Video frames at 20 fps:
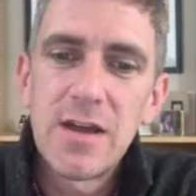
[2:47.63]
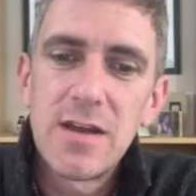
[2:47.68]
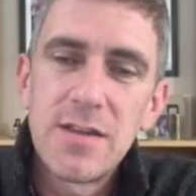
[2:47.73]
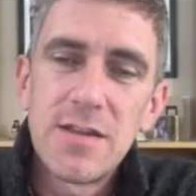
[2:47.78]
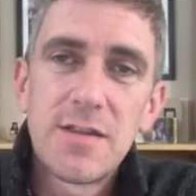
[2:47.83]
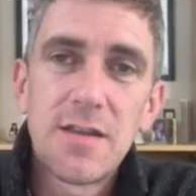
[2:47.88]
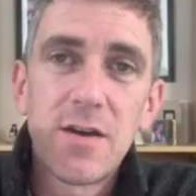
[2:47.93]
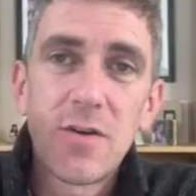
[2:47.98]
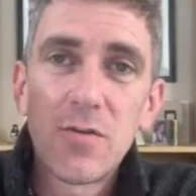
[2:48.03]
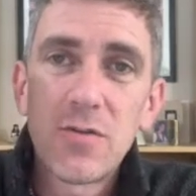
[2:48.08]

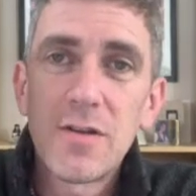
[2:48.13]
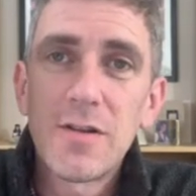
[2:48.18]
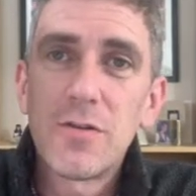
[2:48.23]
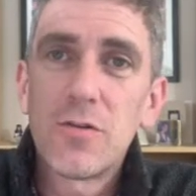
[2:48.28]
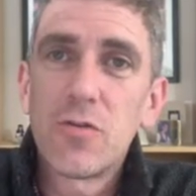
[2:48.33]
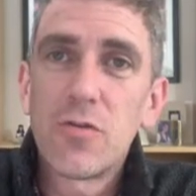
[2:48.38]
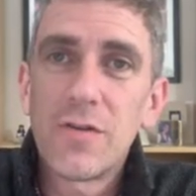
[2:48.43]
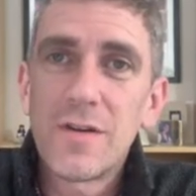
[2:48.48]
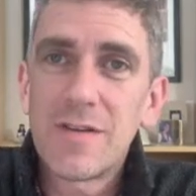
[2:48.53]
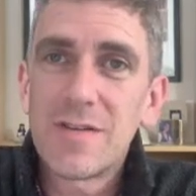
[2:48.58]
Though the
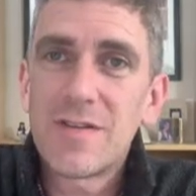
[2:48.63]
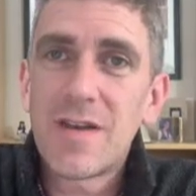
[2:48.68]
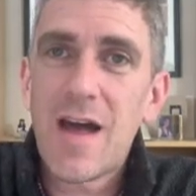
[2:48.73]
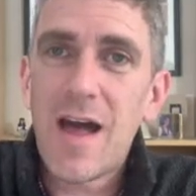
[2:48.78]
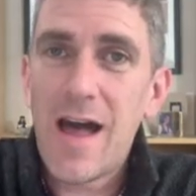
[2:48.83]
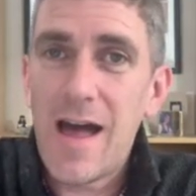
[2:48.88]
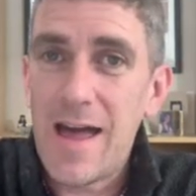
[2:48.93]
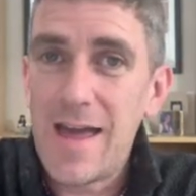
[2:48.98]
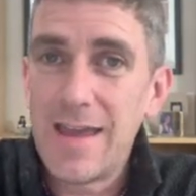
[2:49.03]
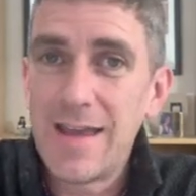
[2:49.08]
Lord is
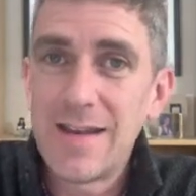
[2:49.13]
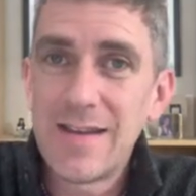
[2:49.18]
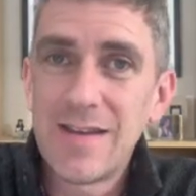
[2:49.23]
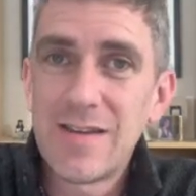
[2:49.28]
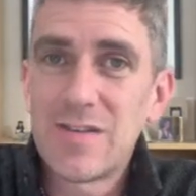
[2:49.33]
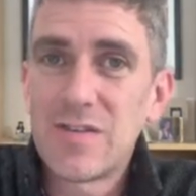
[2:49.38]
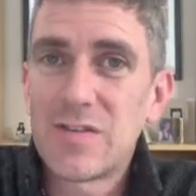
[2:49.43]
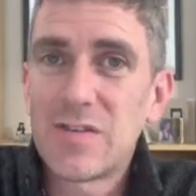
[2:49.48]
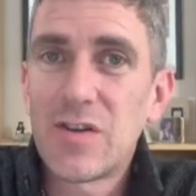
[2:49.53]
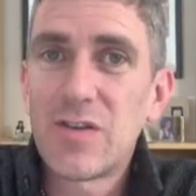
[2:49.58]
high and
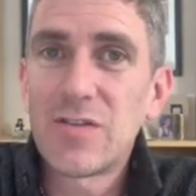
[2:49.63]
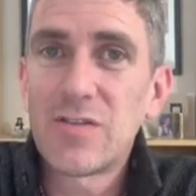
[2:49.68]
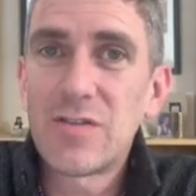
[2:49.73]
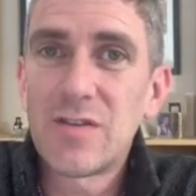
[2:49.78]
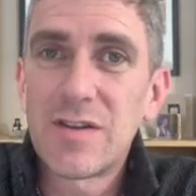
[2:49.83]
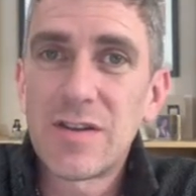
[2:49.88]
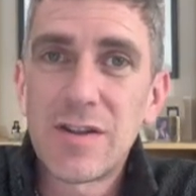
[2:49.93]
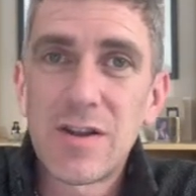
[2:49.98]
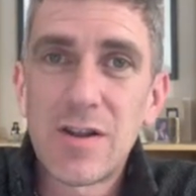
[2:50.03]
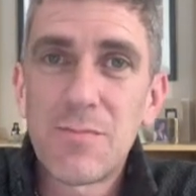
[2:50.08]

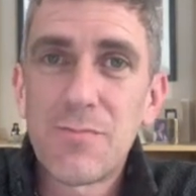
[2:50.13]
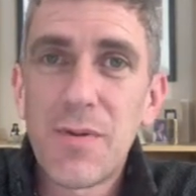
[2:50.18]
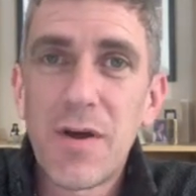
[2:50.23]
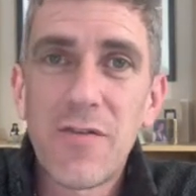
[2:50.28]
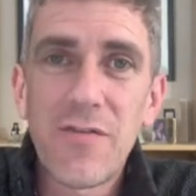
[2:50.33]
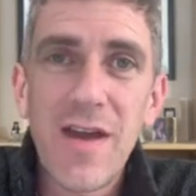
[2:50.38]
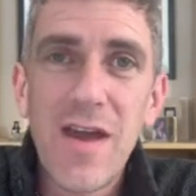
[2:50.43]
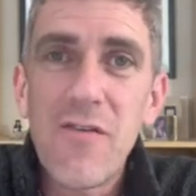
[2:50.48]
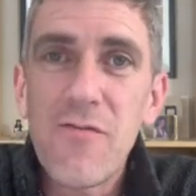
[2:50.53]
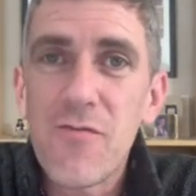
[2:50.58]
exalted and
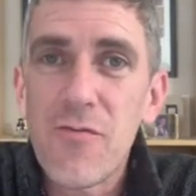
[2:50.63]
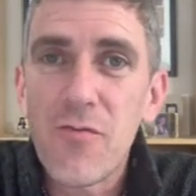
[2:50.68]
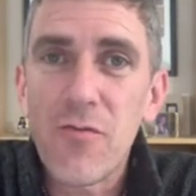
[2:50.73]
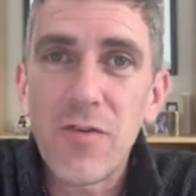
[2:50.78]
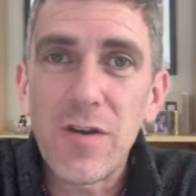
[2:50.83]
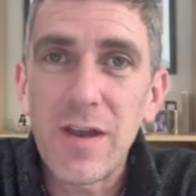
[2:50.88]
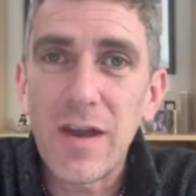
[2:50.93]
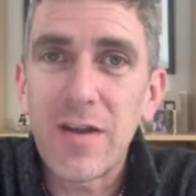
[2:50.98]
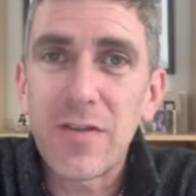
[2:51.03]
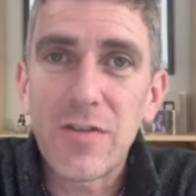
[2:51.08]
above
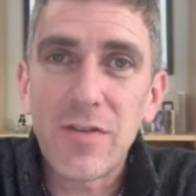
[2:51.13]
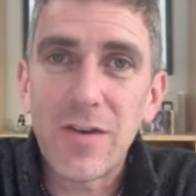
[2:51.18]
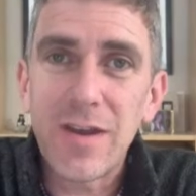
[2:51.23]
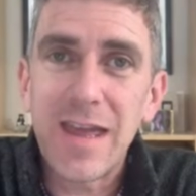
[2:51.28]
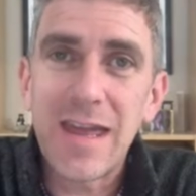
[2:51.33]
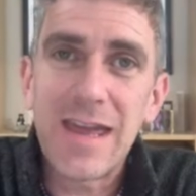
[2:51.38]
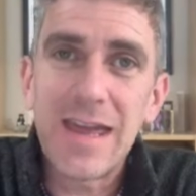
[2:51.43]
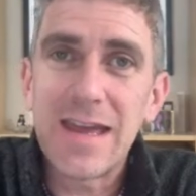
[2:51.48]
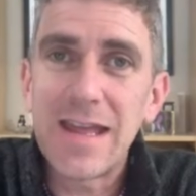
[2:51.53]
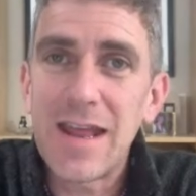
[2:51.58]
every other
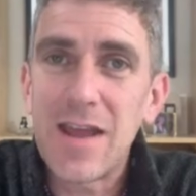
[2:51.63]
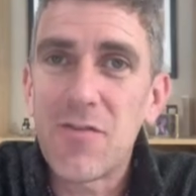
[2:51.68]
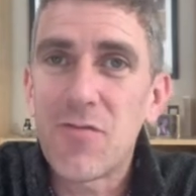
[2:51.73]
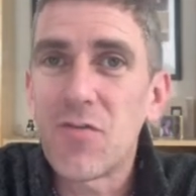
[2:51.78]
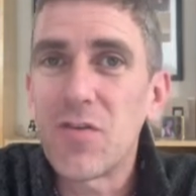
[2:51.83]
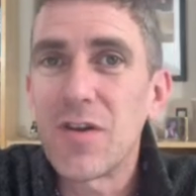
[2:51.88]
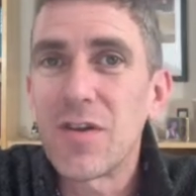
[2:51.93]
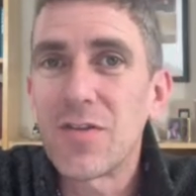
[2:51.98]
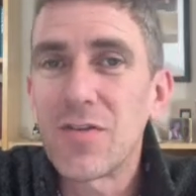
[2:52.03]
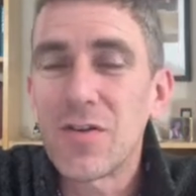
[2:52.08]
king and
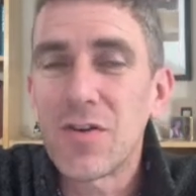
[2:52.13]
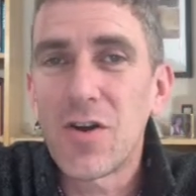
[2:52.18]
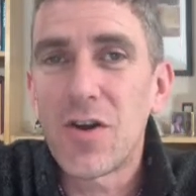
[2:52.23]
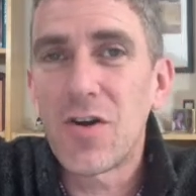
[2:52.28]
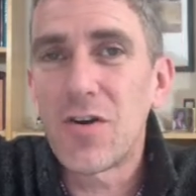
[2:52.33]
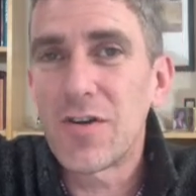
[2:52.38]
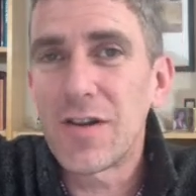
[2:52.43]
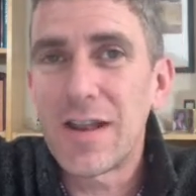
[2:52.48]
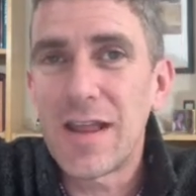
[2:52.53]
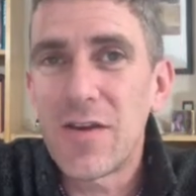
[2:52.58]
every other
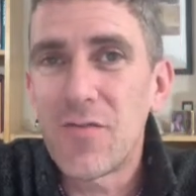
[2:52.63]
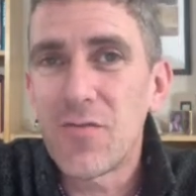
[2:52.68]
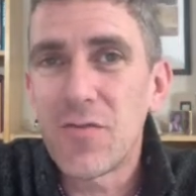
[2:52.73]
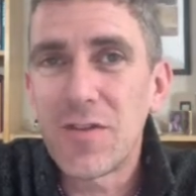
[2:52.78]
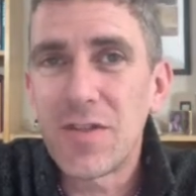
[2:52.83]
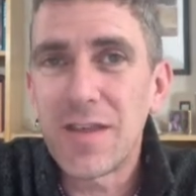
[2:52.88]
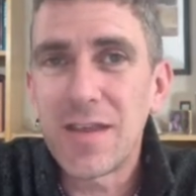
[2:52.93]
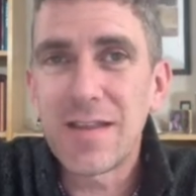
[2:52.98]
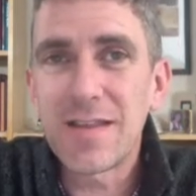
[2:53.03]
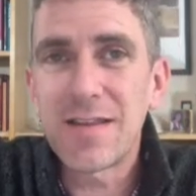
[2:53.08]
god and
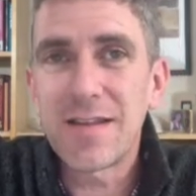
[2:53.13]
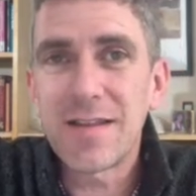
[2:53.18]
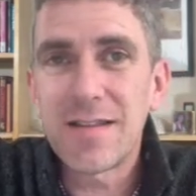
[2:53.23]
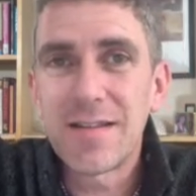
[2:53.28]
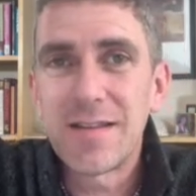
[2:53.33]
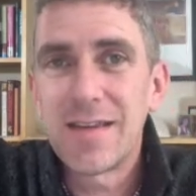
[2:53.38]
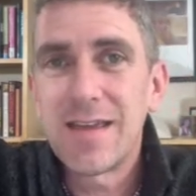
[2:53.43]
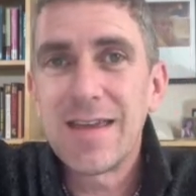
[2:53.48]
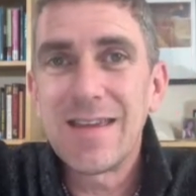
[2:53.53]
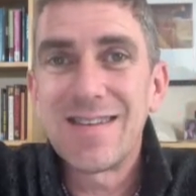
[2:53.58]
everything that
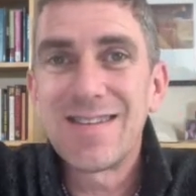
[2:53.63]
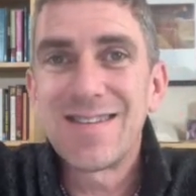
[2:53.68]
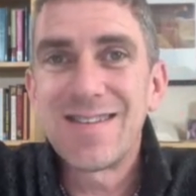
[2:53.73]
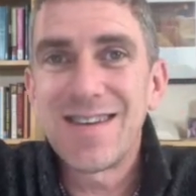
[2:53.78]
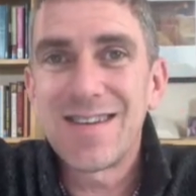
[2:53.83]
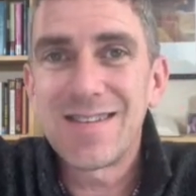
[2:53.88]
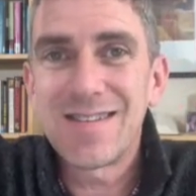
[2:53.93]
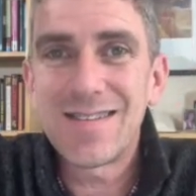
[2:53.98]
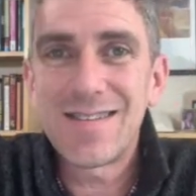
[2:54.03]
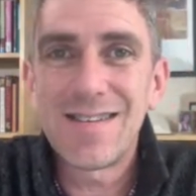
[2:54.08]

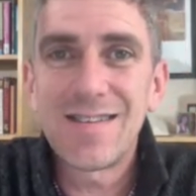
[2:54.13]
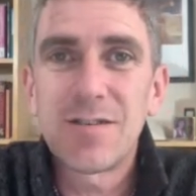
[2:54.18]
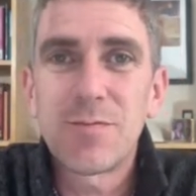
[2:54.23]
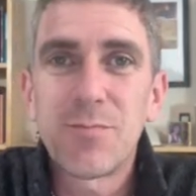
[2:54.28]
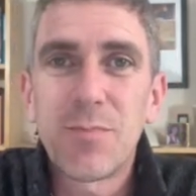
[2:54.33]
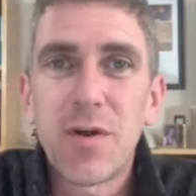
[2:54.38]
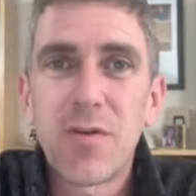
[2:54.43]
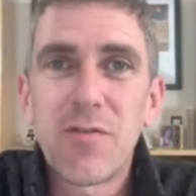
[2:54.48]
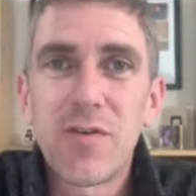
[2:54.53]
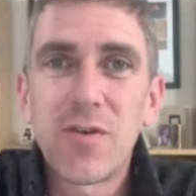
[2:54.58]
exists, he's
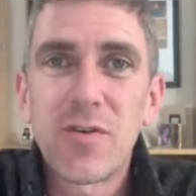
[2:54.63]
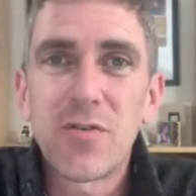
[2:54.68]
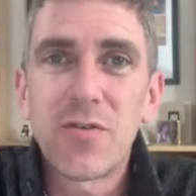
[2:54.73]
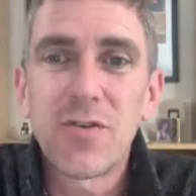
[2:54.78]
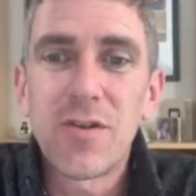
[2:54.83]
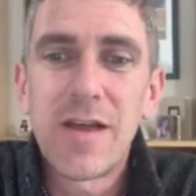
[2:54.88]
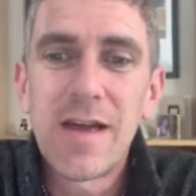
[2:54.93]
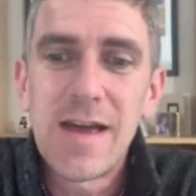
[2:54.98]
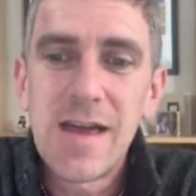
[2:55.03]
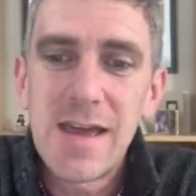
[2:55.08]
above it
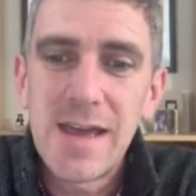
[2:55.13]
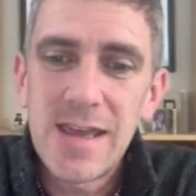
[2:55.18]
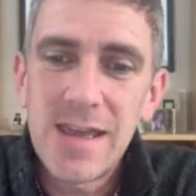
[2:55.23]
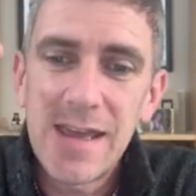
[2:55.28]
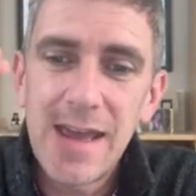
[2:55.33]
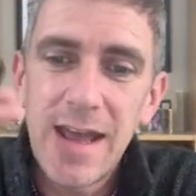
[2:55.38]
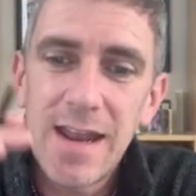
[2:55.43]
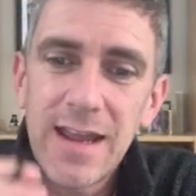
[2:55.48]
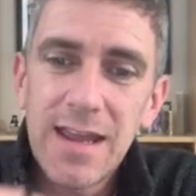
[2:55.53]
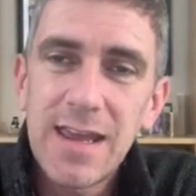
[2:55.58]
all,
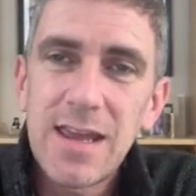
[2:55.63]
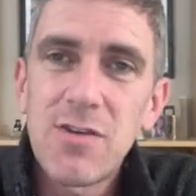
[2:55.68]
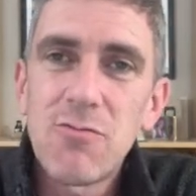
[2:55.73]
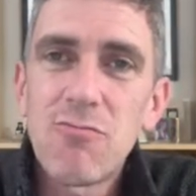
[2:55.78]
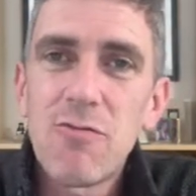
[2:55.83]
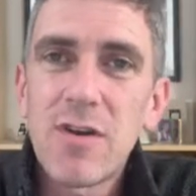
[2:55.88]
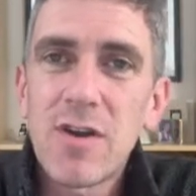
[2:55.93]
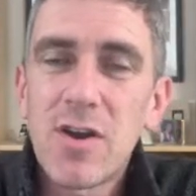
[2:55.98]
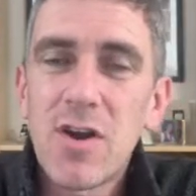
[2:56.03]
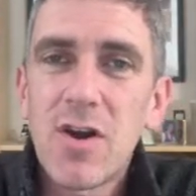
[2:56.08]
yet he
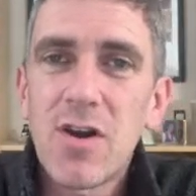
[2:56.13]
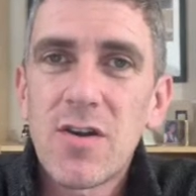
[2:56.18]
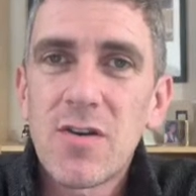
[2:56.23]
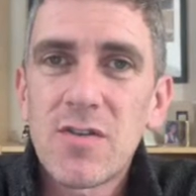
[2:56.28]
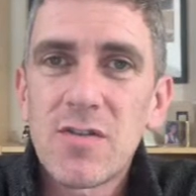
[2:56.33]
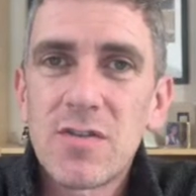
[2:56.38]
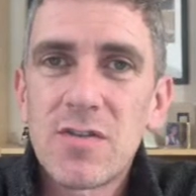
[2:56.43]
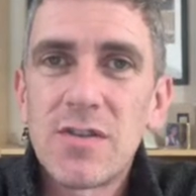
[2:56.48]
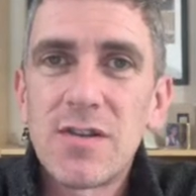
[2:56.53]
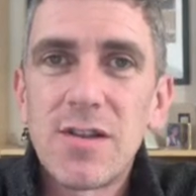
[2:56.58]

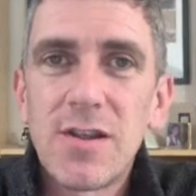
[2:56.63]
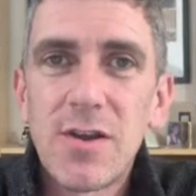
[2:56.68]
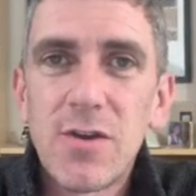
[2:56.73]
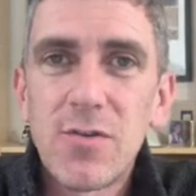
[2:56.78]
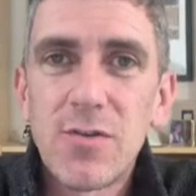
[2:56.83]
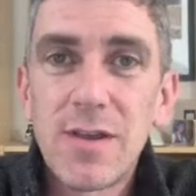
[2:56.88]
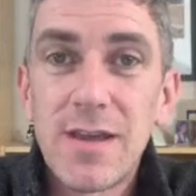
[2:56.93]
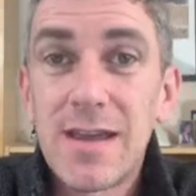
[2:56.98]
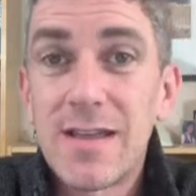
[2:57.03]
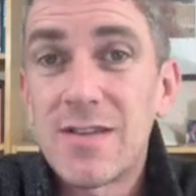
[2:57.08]
regards the
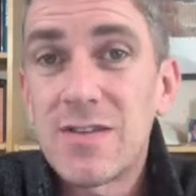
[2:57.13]
lowly.